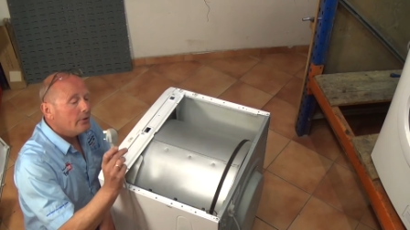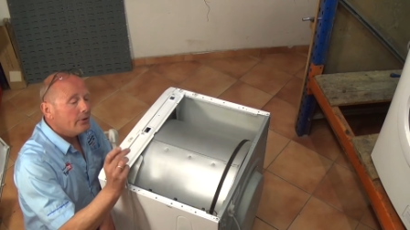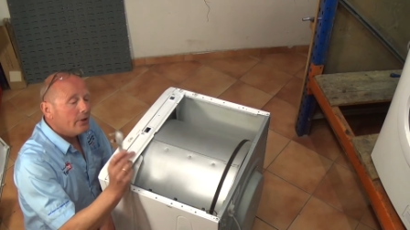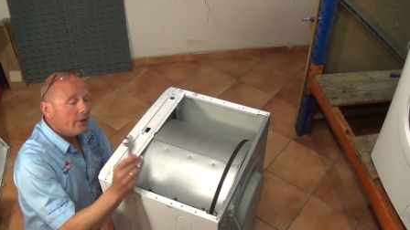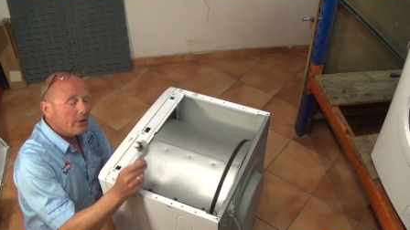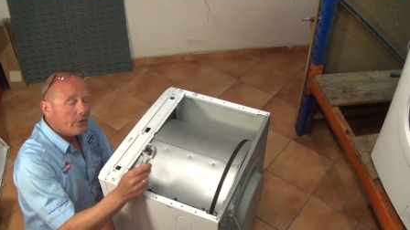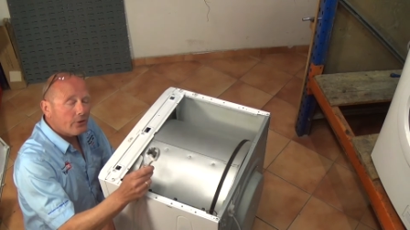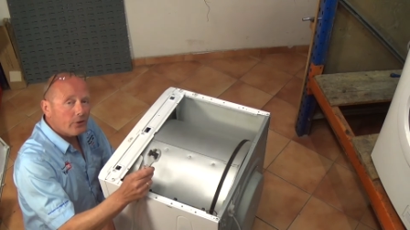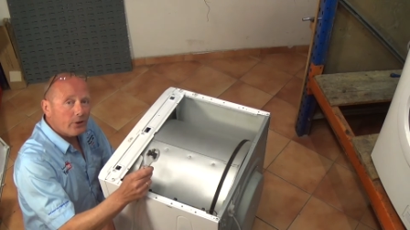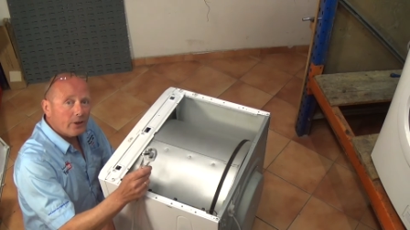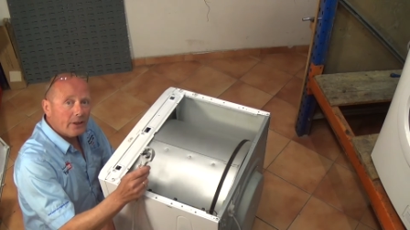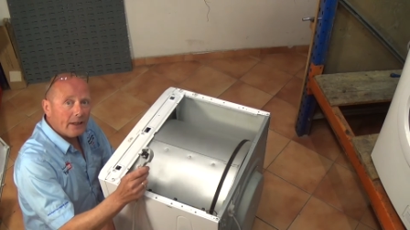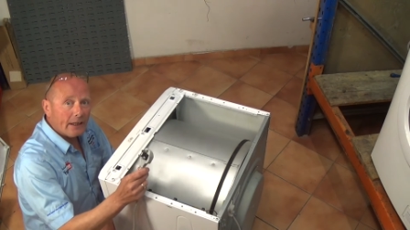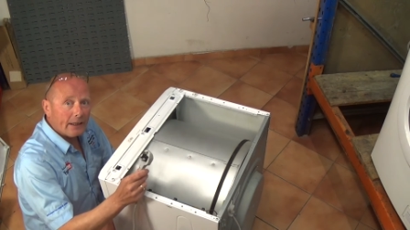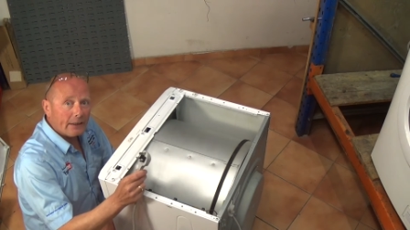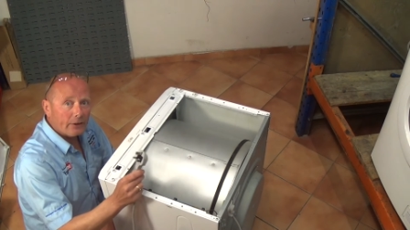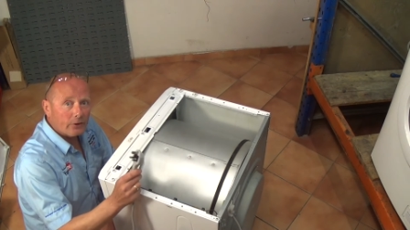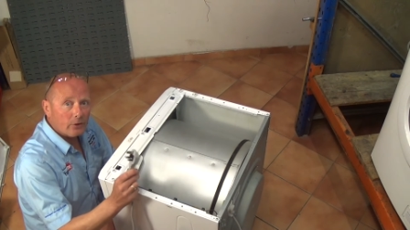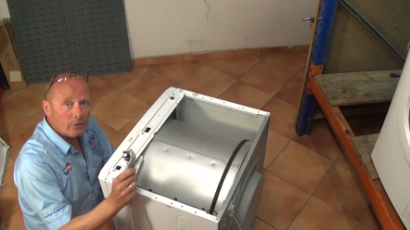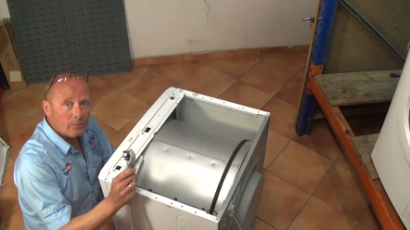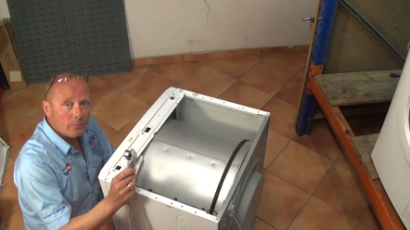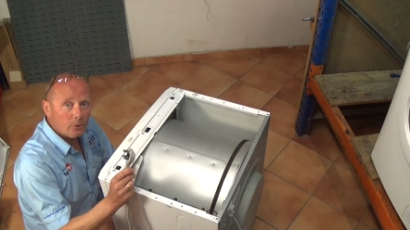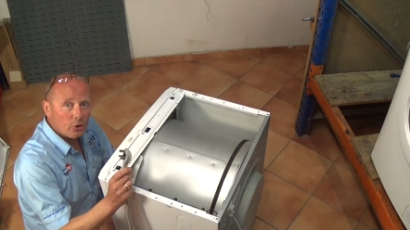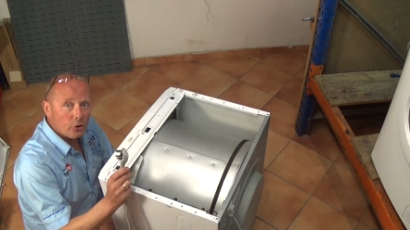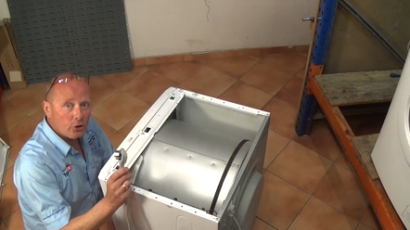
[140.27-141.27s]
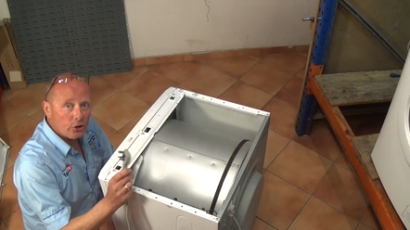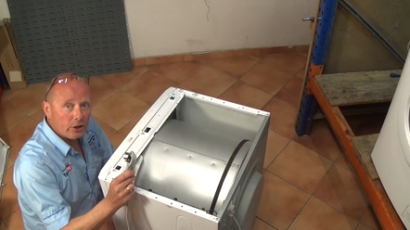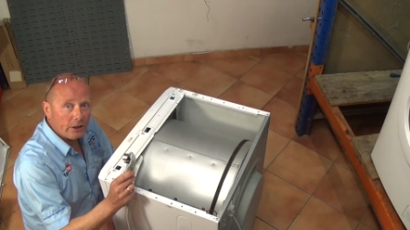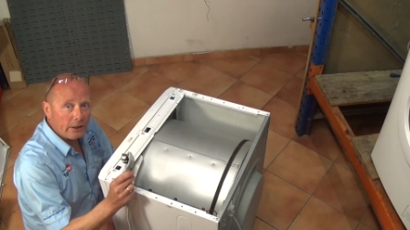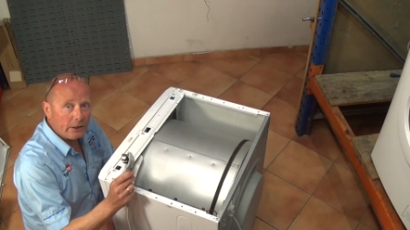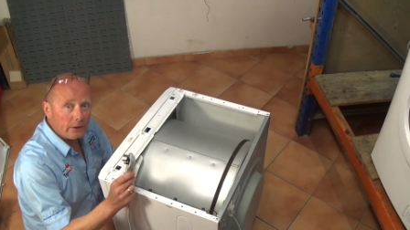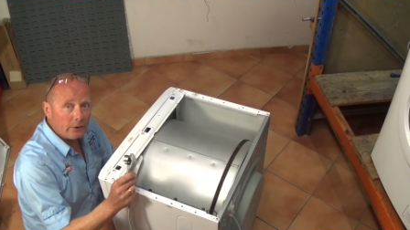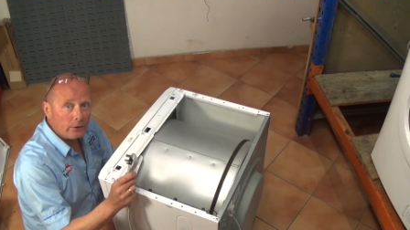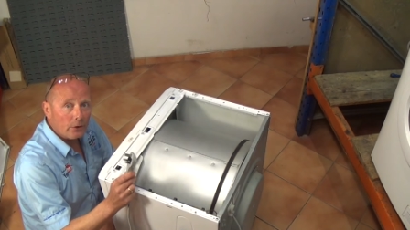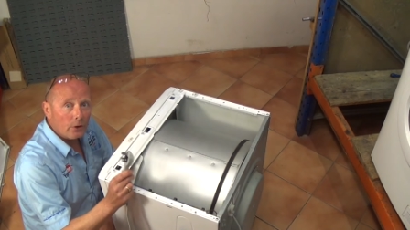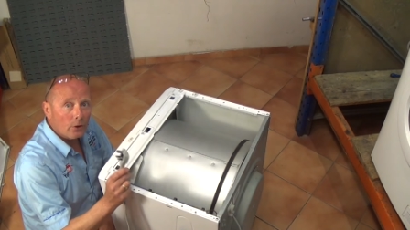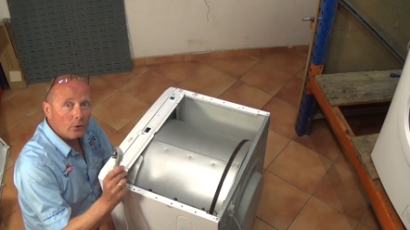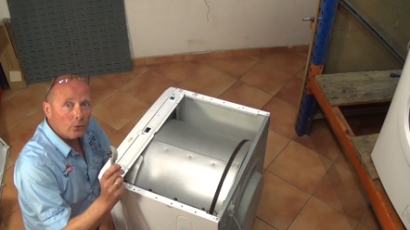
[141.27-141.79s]
Disconnect the
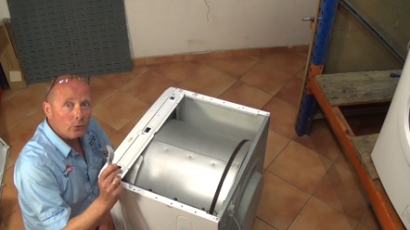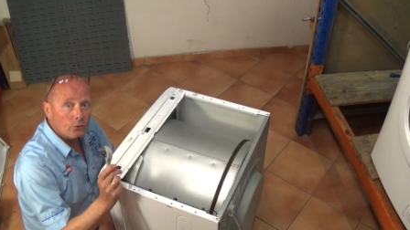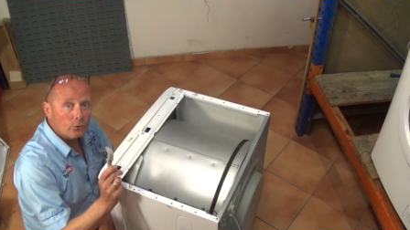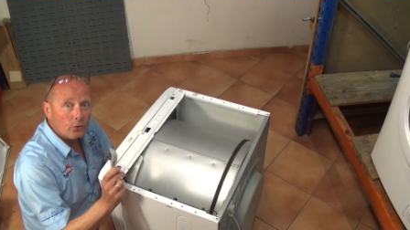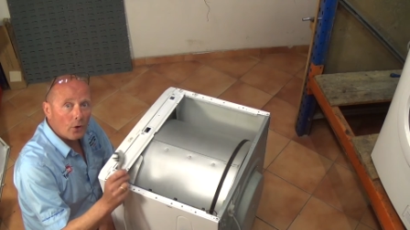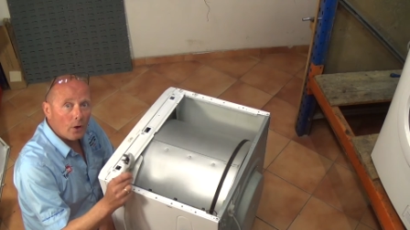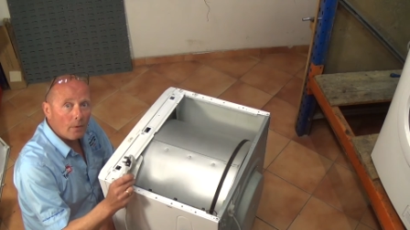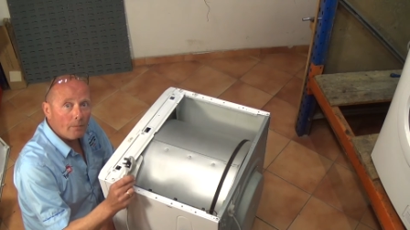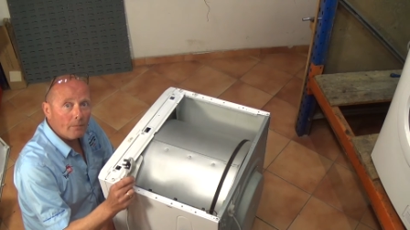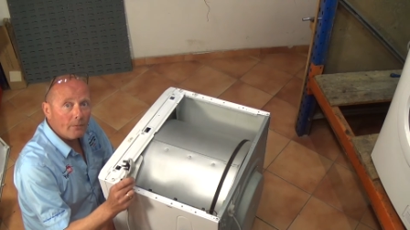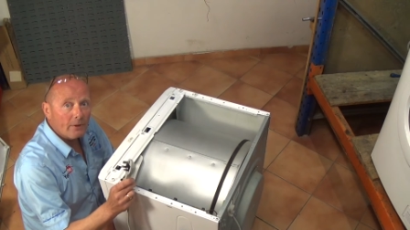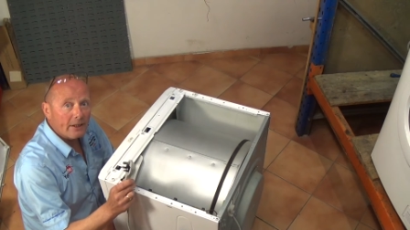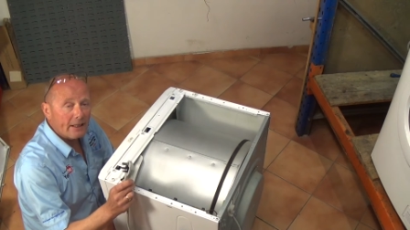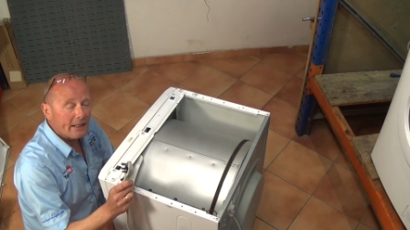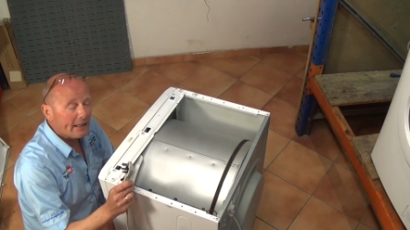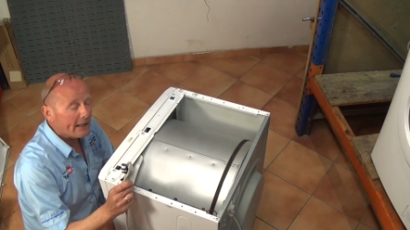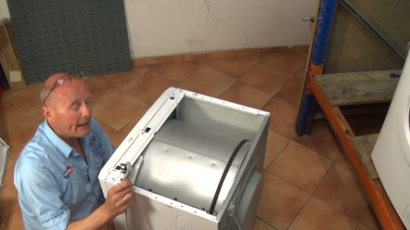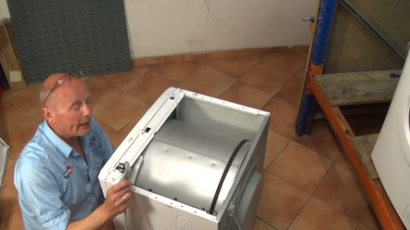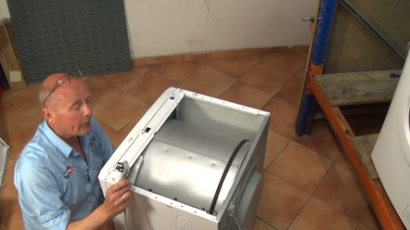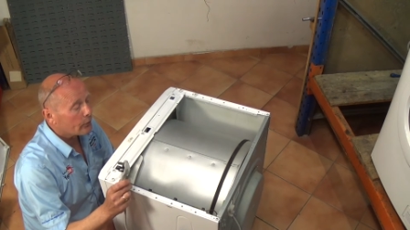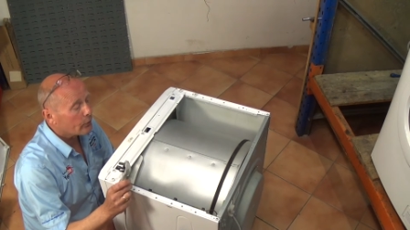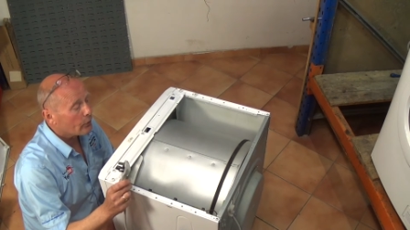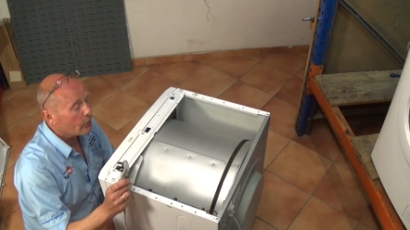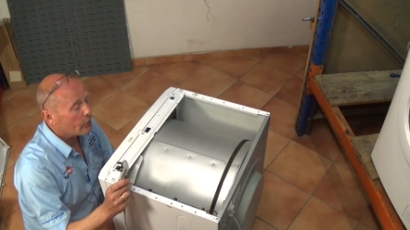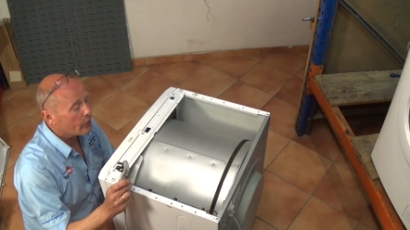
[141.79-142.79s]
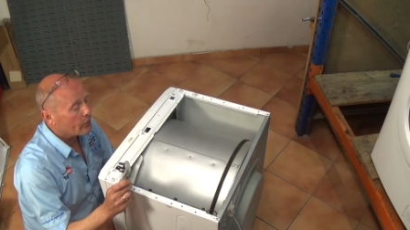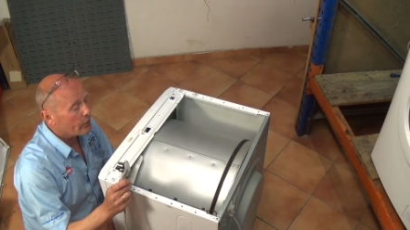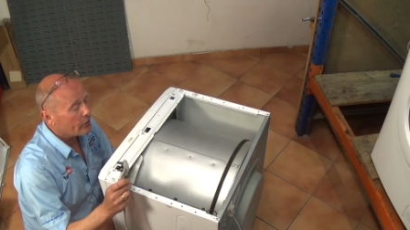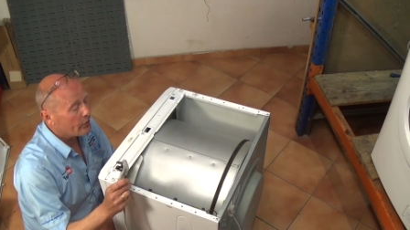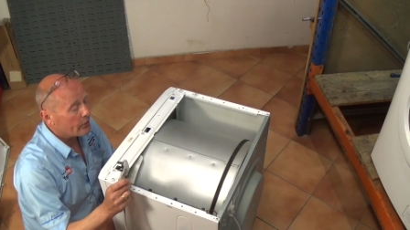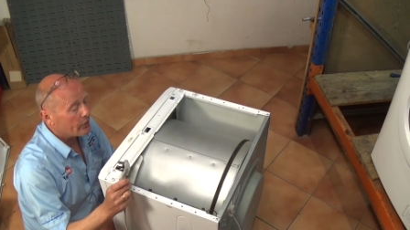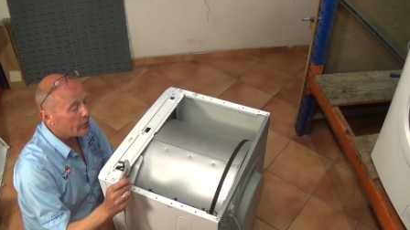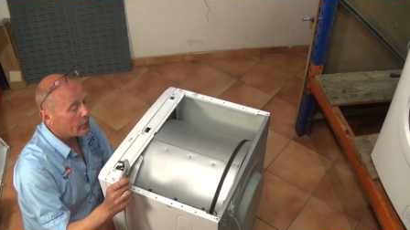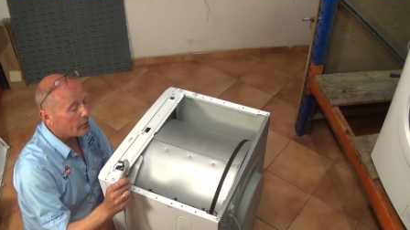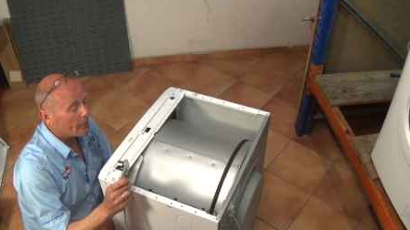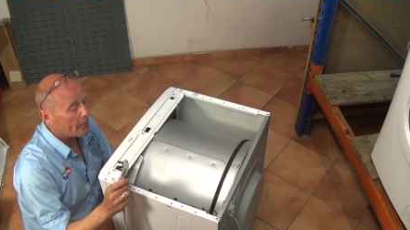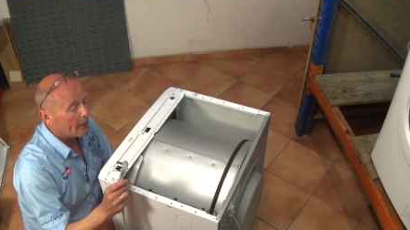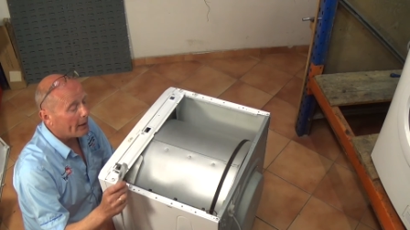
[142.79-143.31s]
machine from the
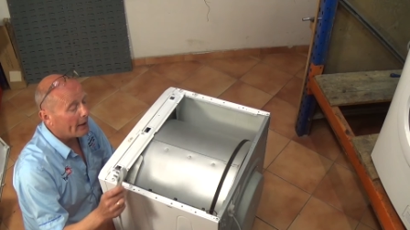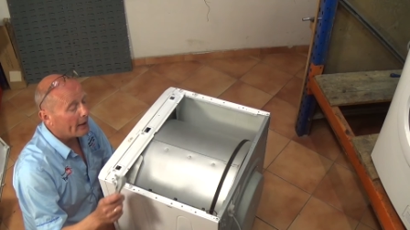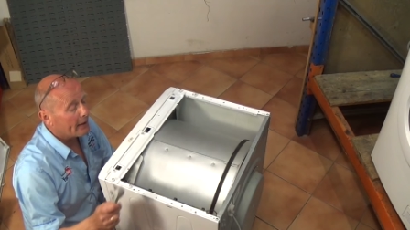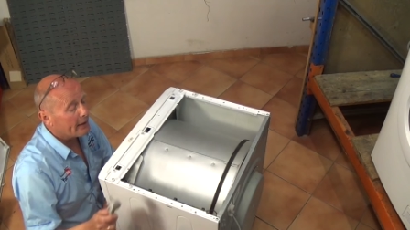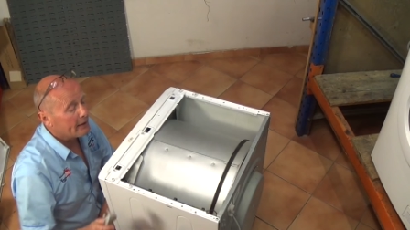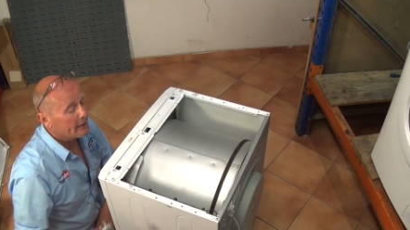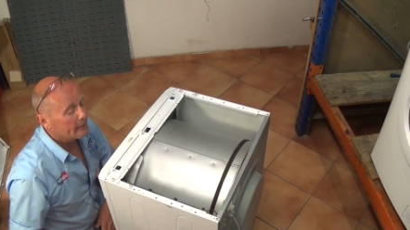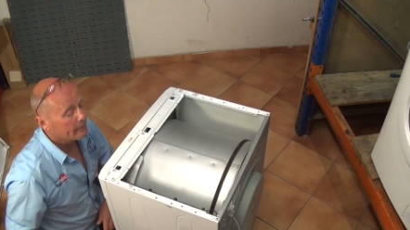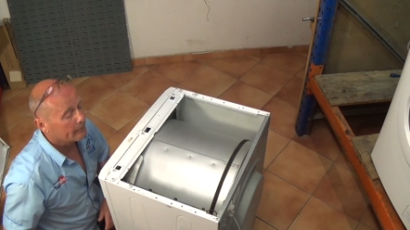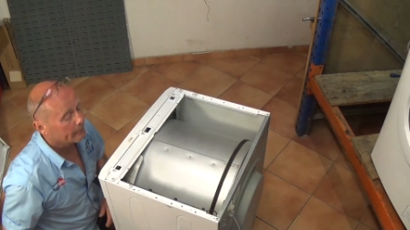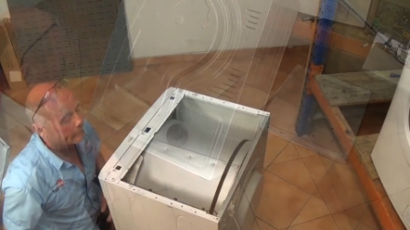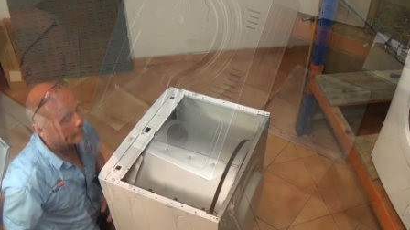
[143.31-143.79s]
electricity supply.